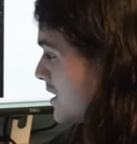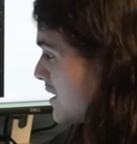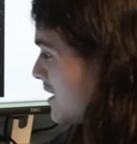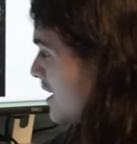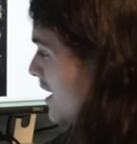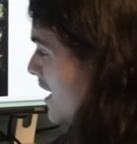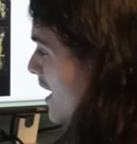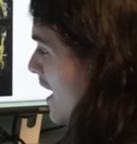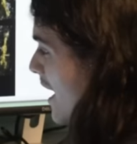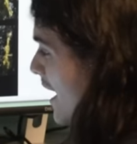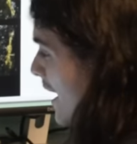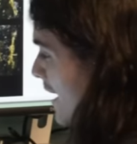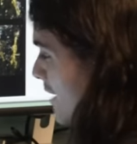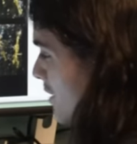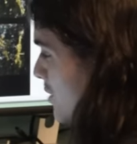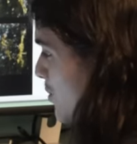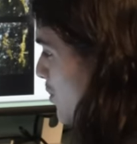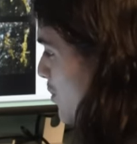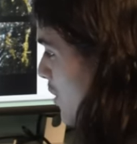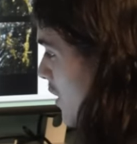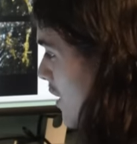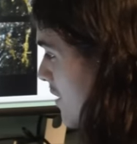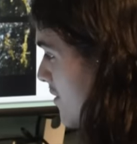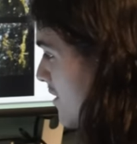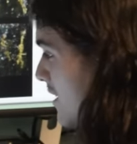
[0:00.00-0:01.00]
it, held
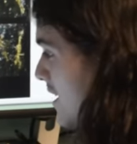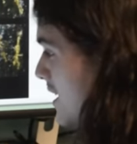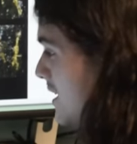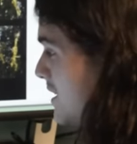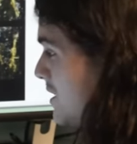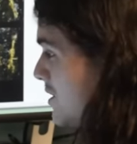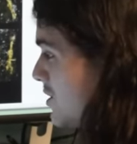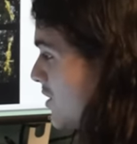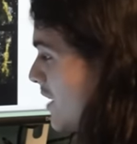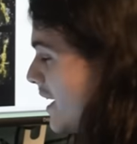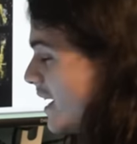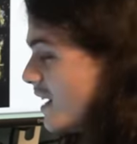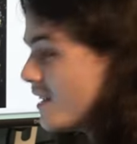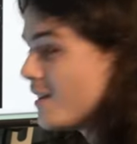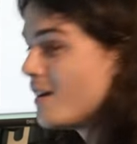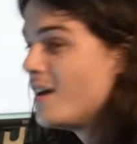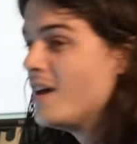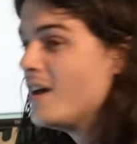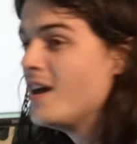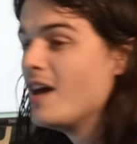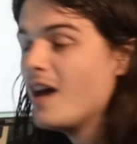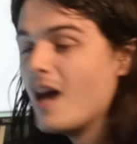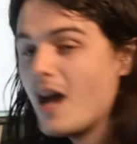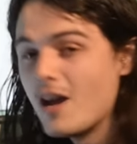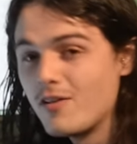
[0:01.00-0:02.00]
perfectly straight,
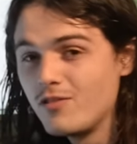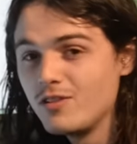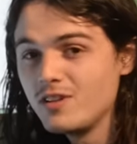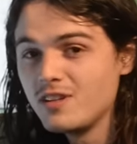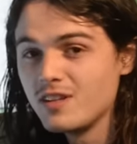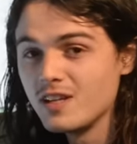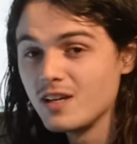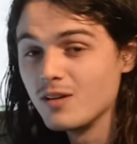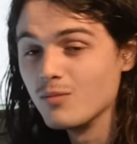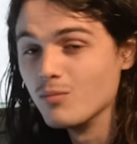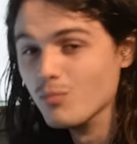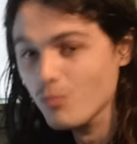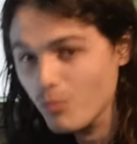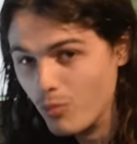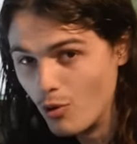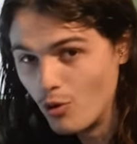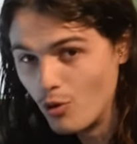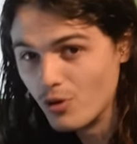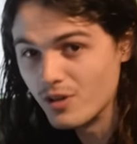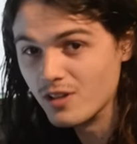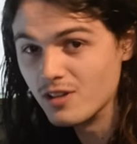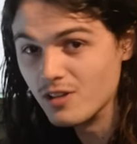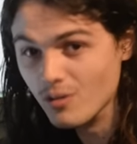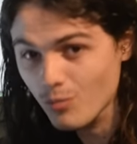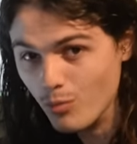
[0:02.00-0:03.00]
everything
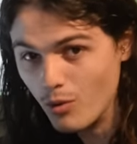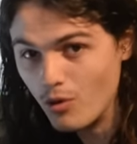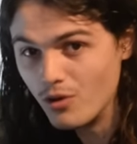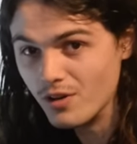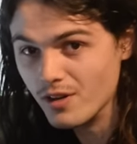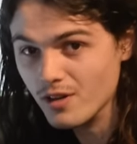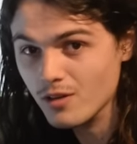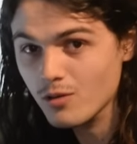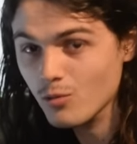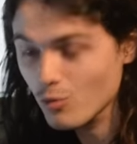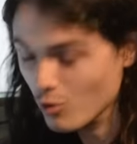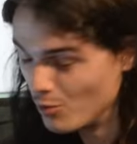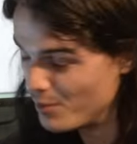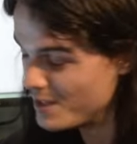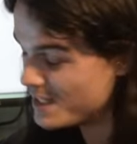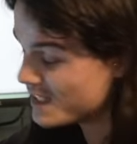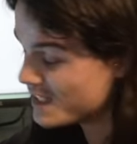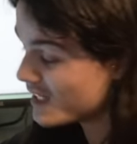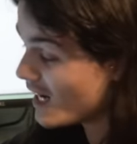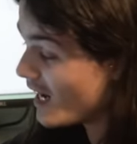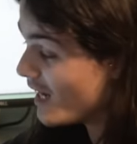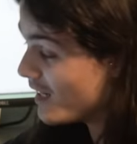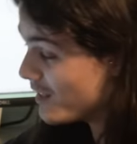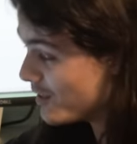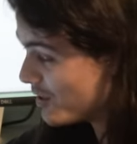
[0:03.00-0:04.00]
border to border will be
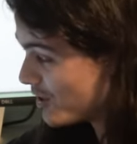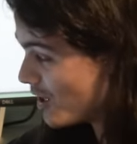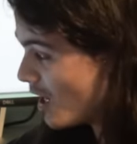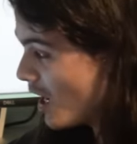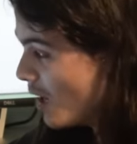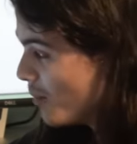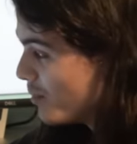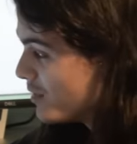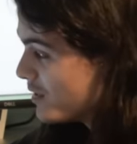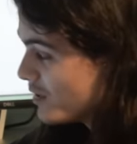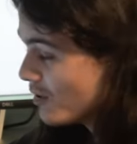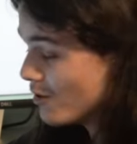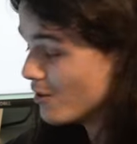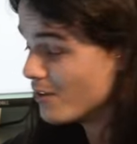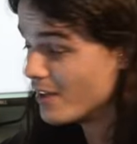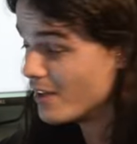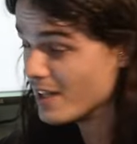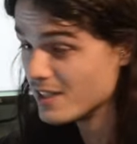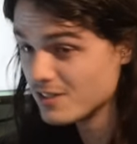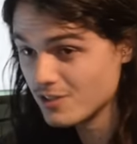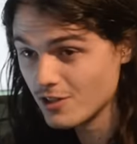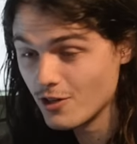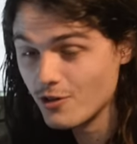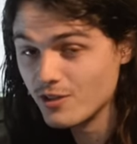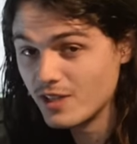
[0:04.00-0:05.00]
scanned sharp. So
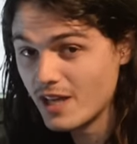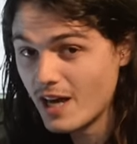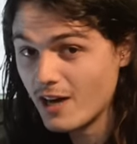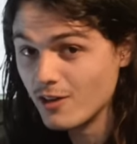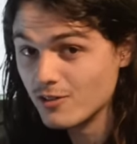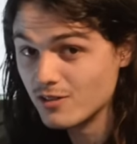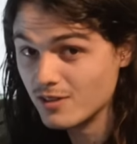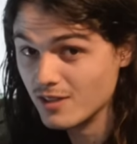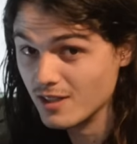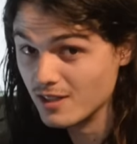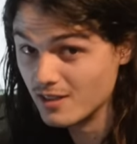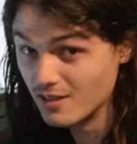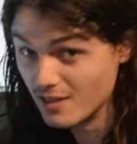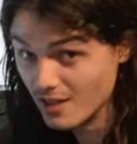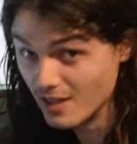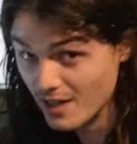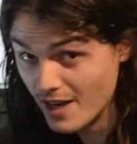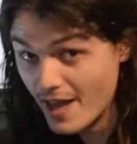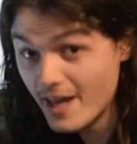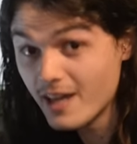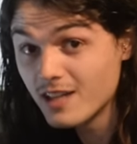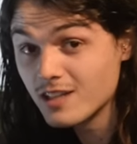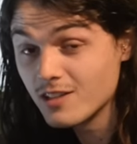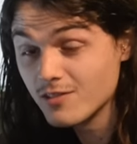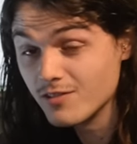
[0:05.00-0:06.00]
there's no doubt that the
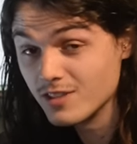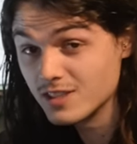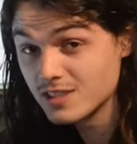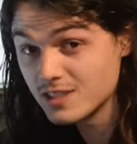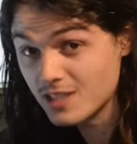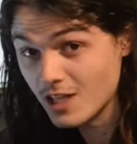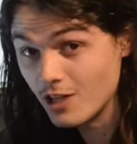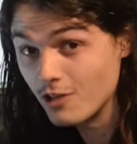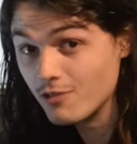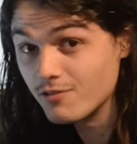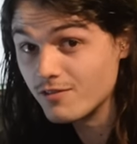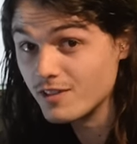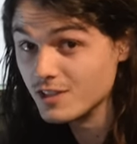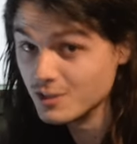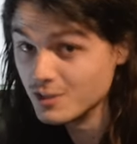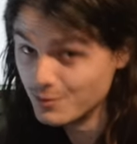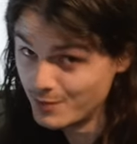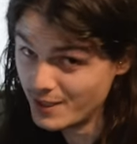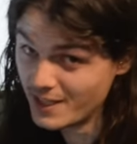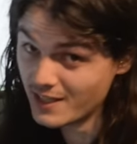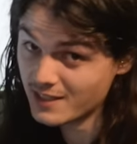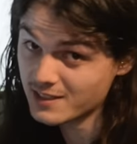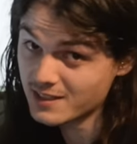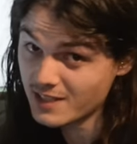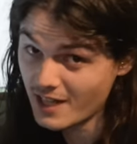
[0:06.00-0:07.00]
negative itself is
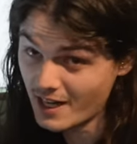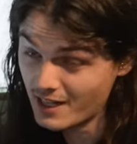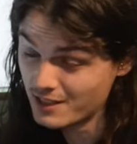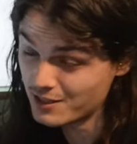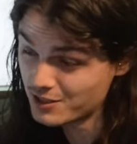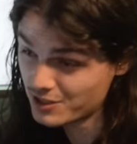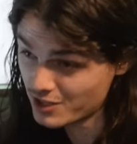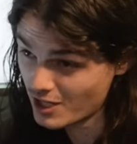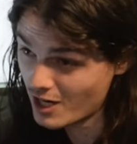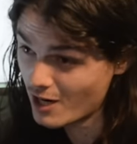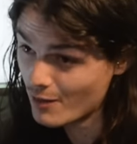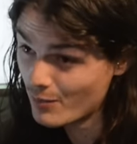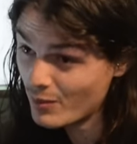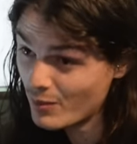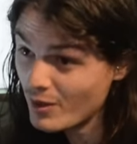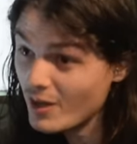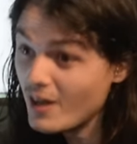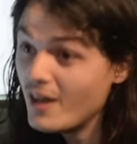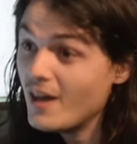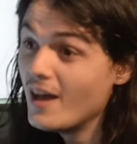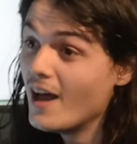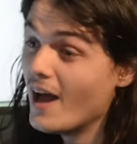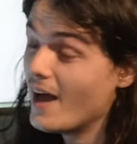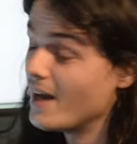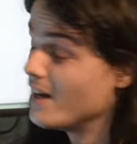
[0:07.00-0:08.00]
being scanned sharp,
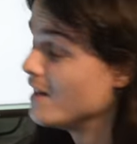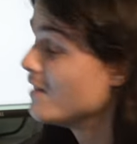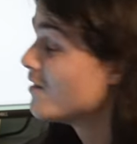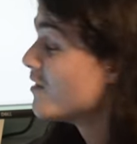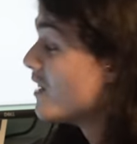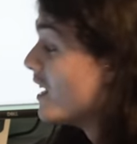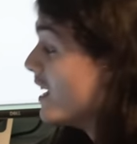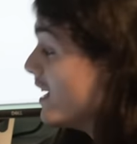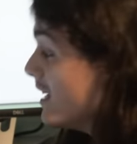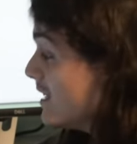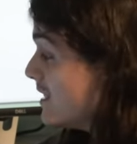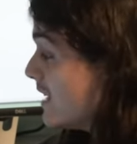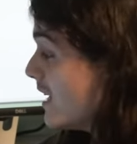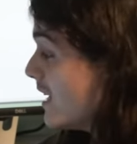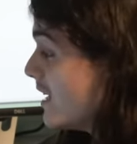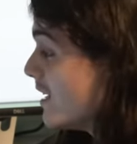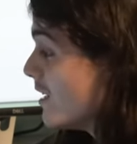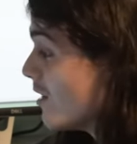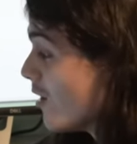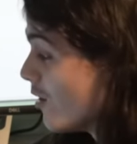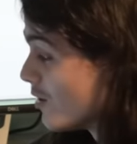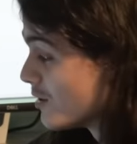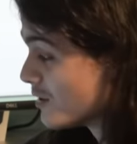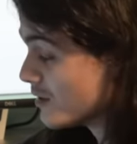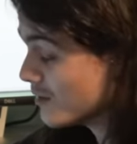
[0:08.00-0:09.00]
and if there is any
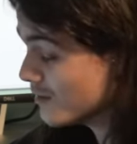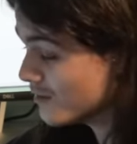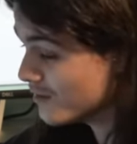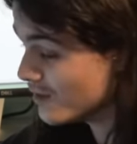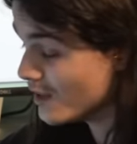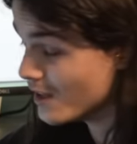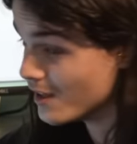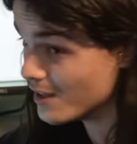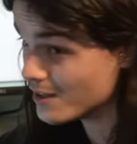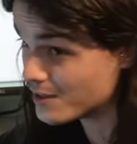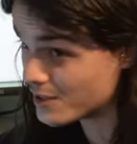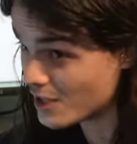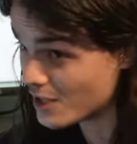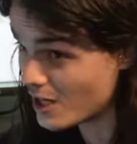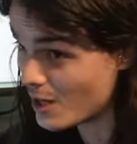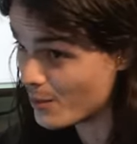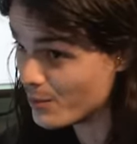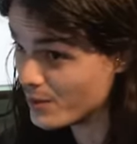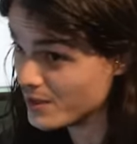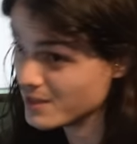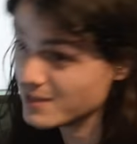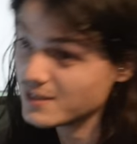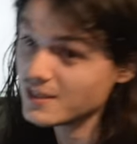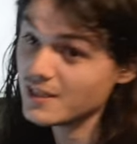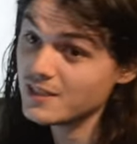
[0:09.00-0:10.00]
loss of uh,
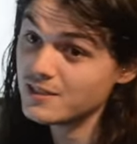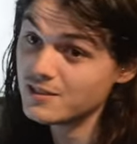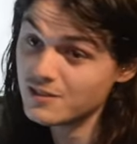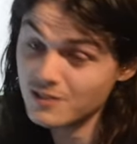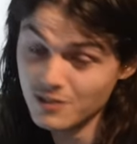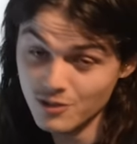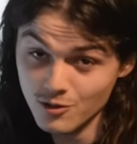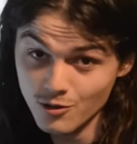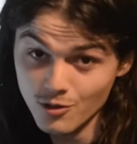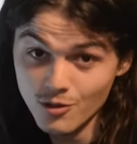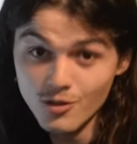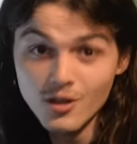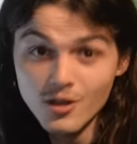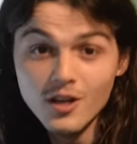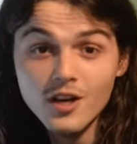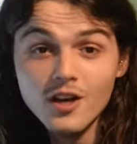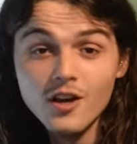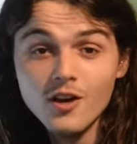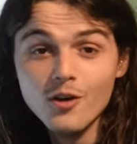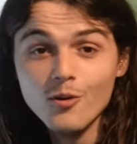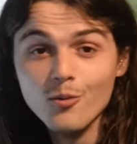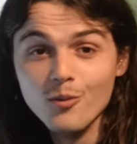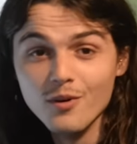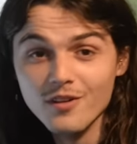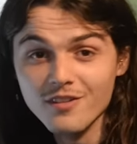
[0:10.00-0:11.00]
sharpness, it's to do
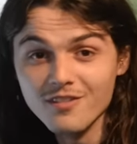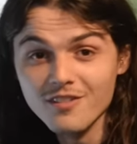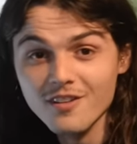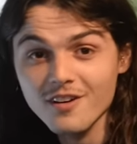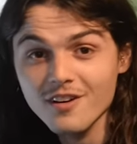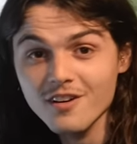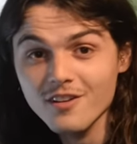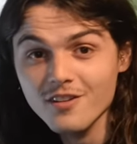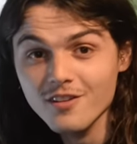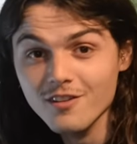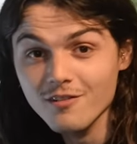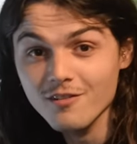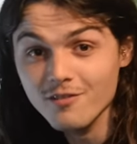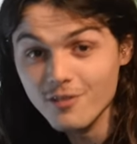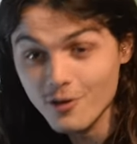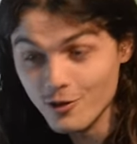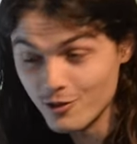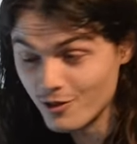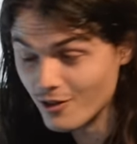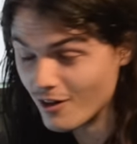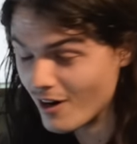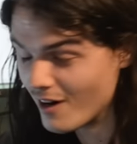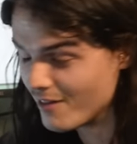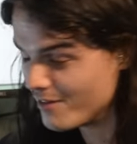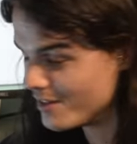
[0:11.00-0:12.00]
with uh, the
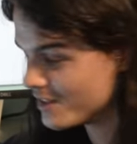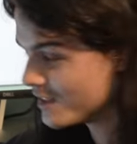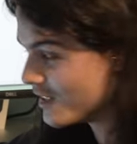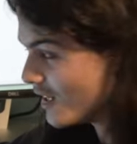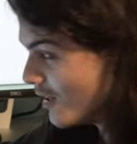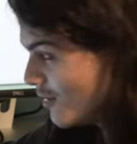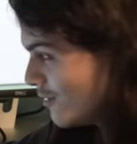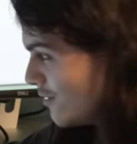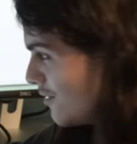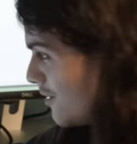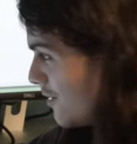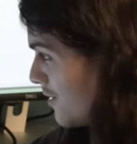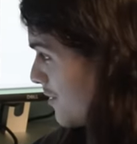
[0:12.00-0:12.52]
photograph itself.